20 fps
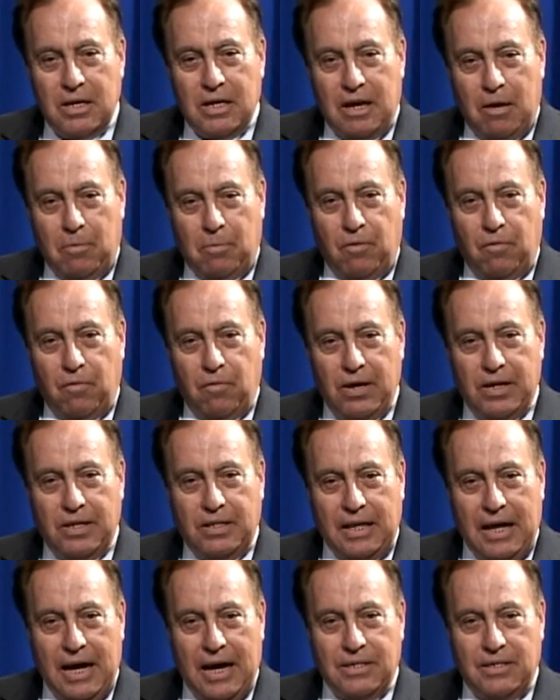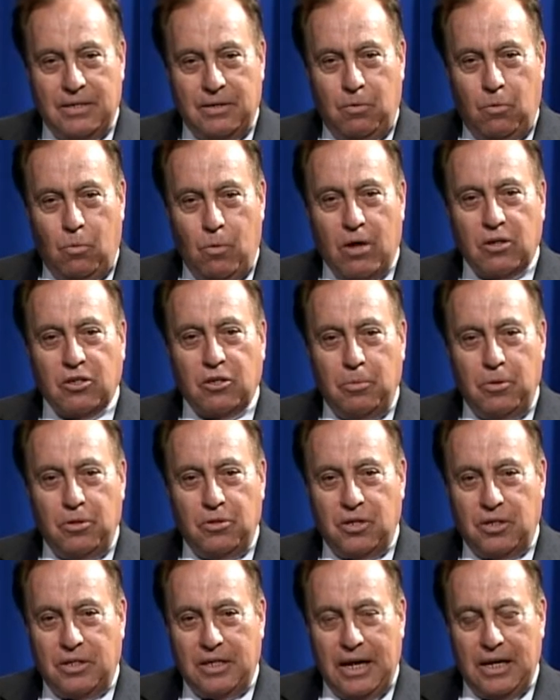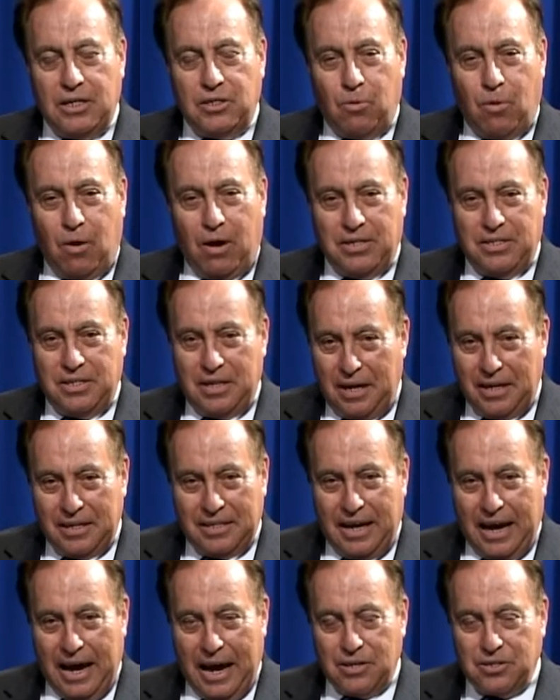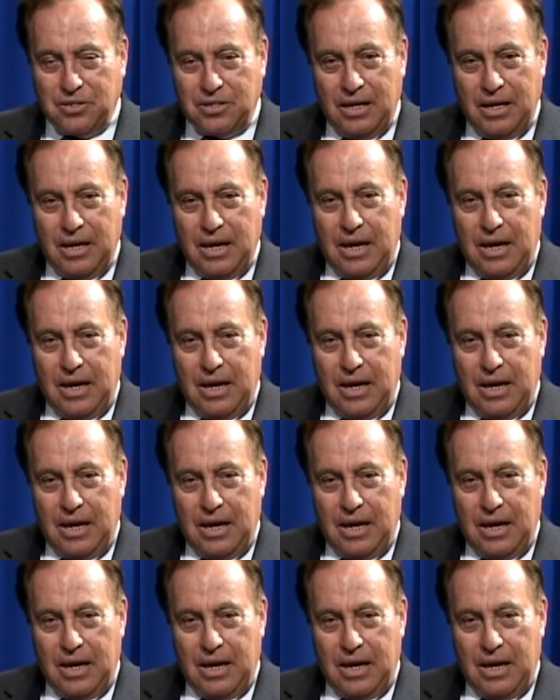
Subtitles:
and we're very glad to welcome you today to our telecast